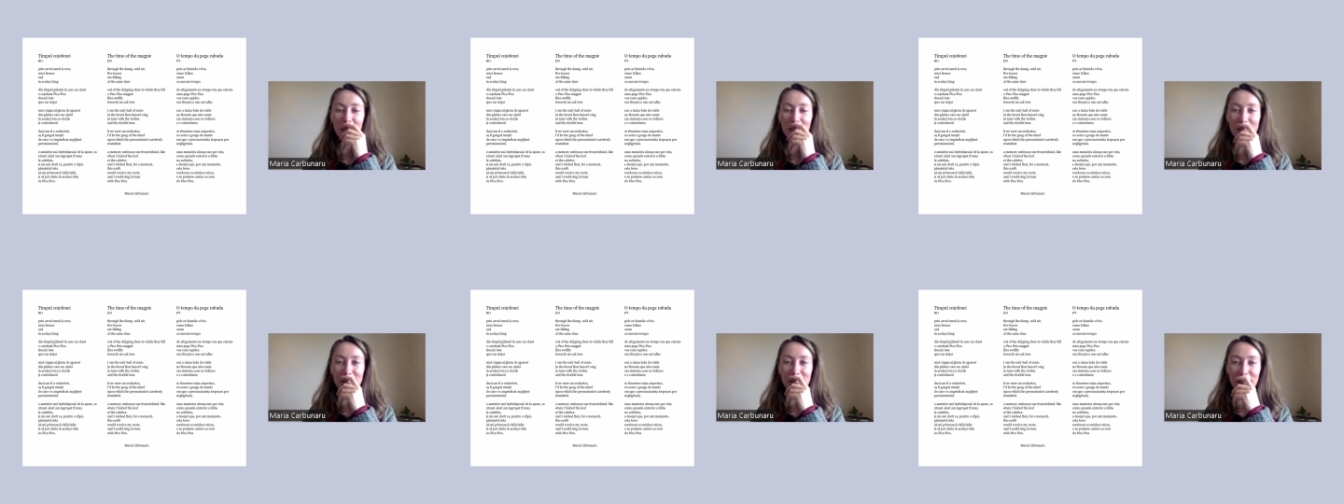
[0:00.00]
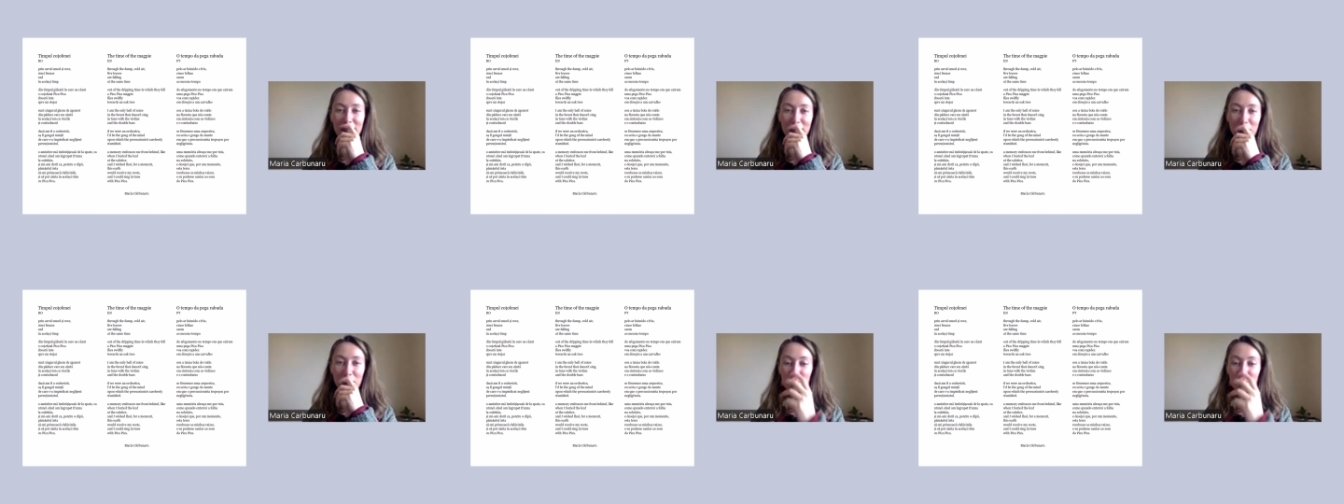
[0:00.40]

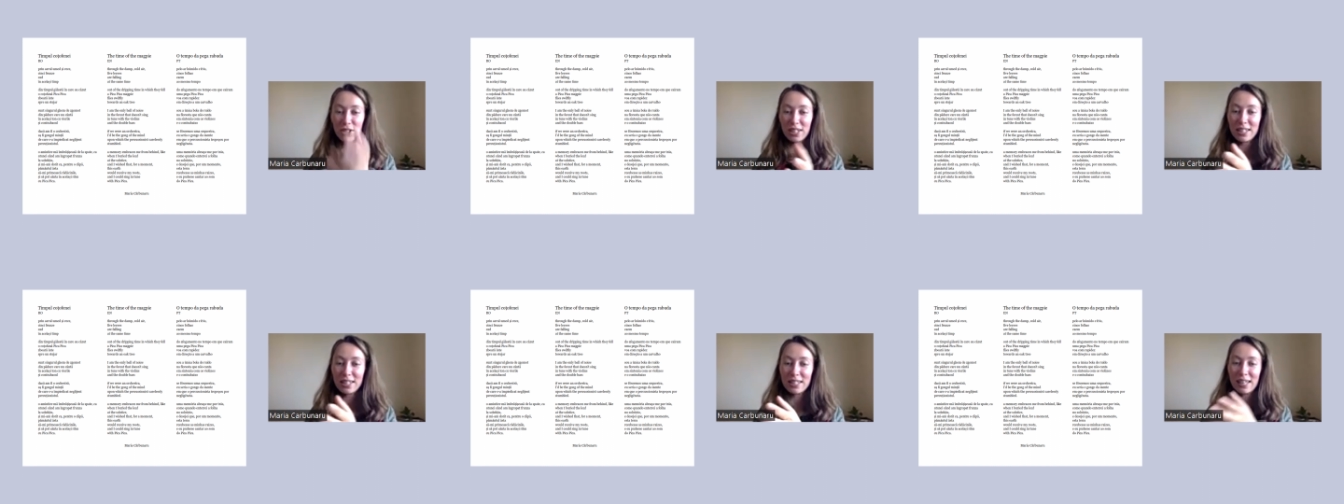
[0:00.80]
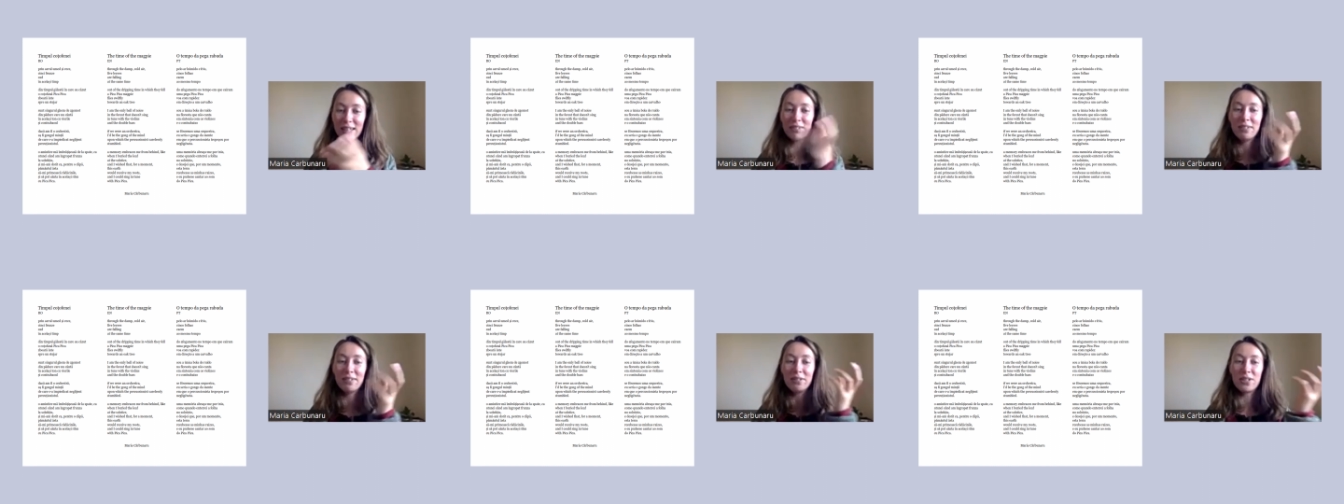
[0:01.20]
the Portuguese
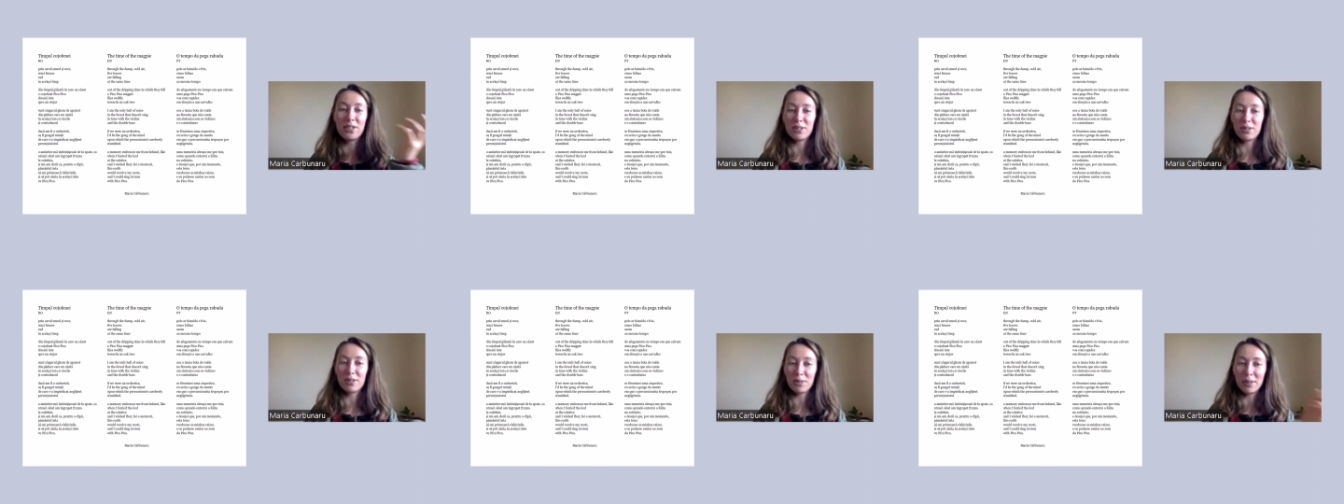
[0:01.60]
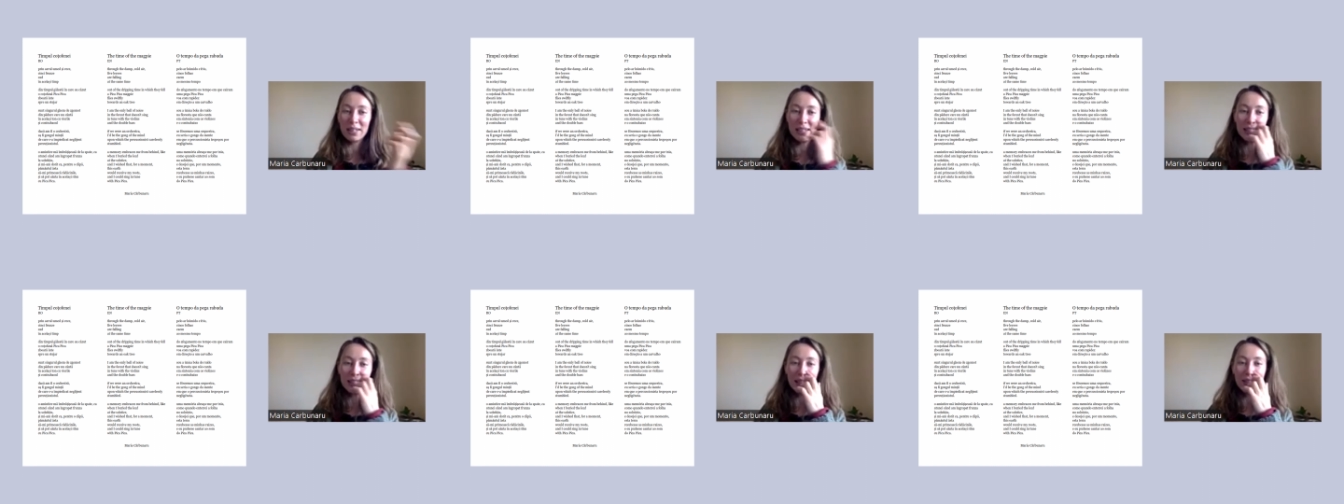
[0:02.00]
language and the
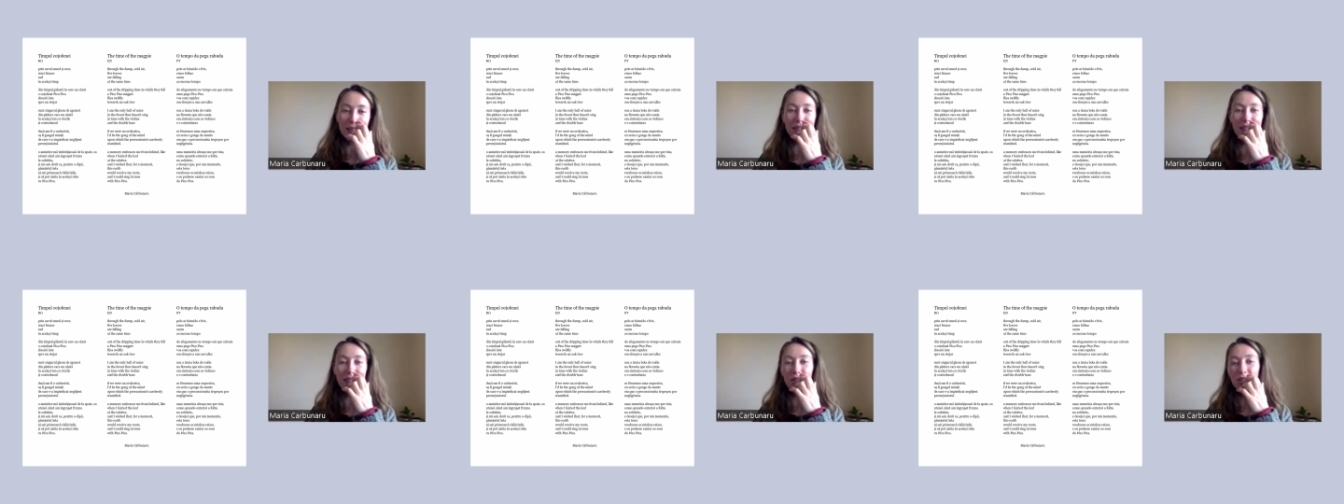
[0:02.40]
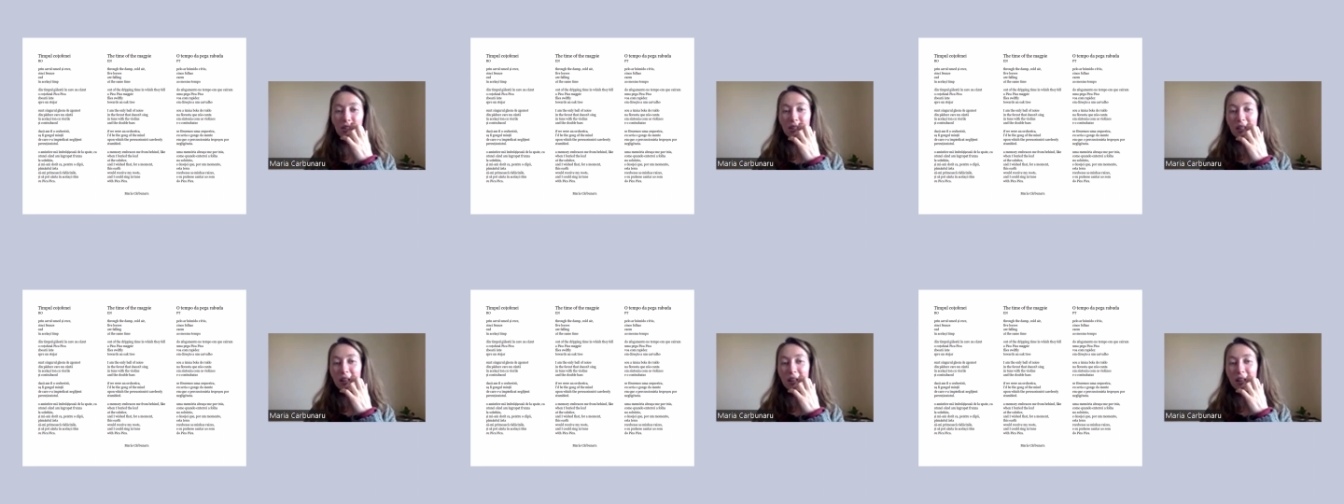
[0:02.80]
Romanian language.